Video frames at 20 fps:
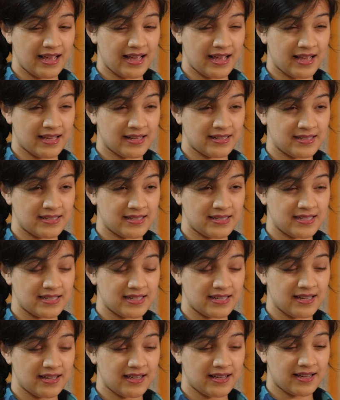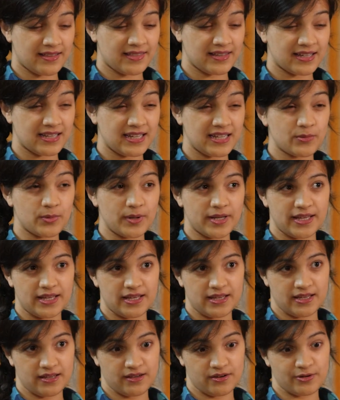and I think an
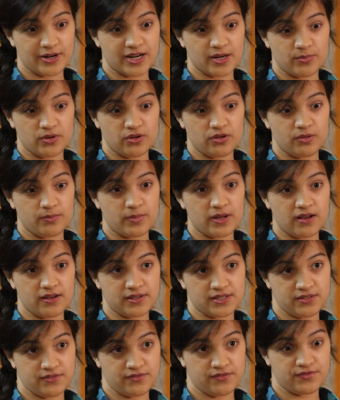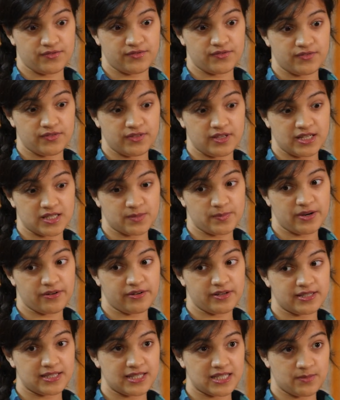equally incredible part of the
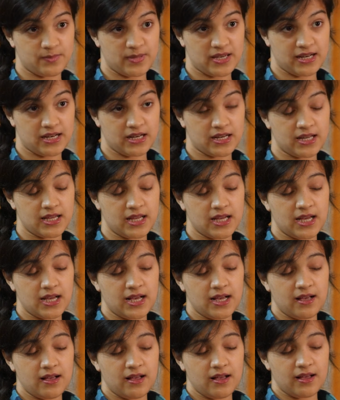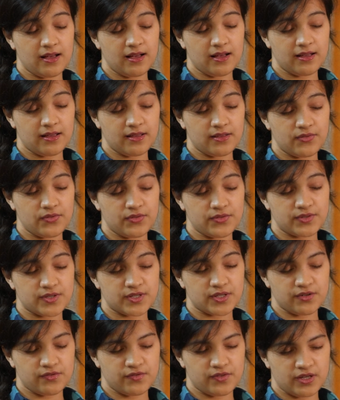experience has been
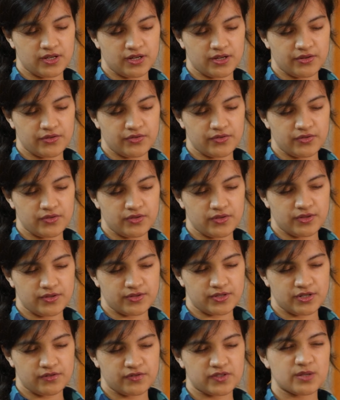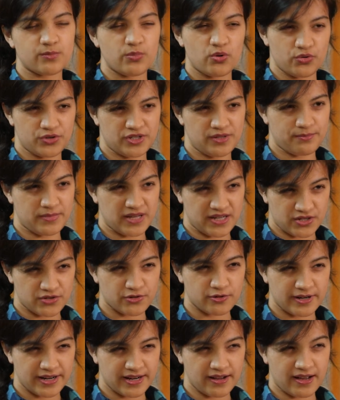sort of the the sort of support and
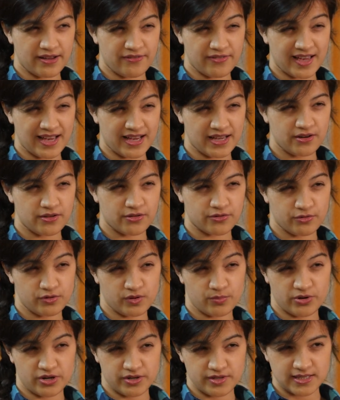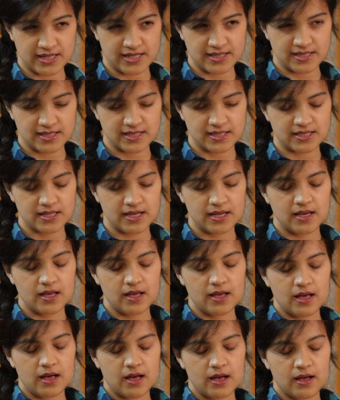mentoring I've had through the process.
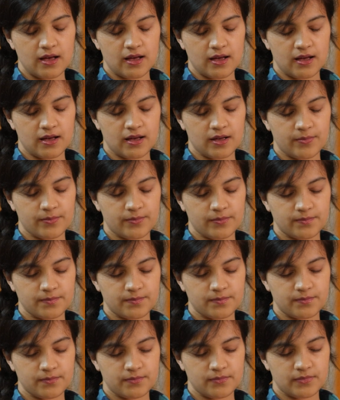Um,